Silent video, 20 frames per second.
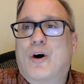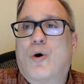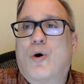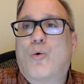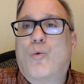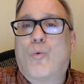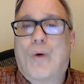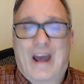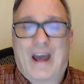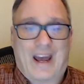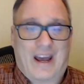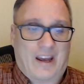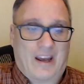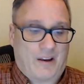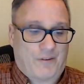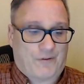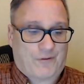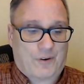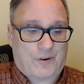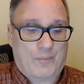
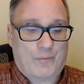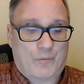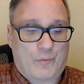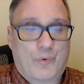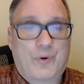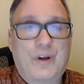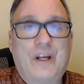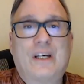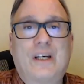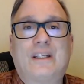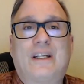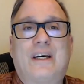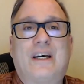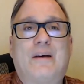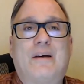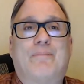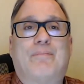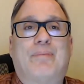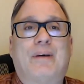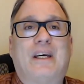away from
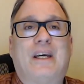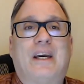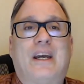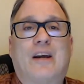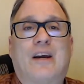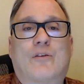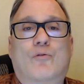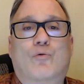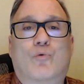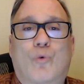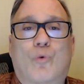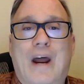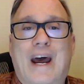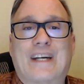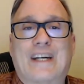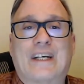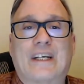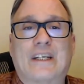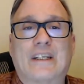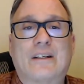really being
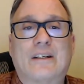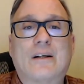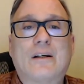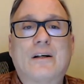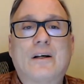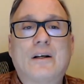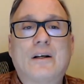ready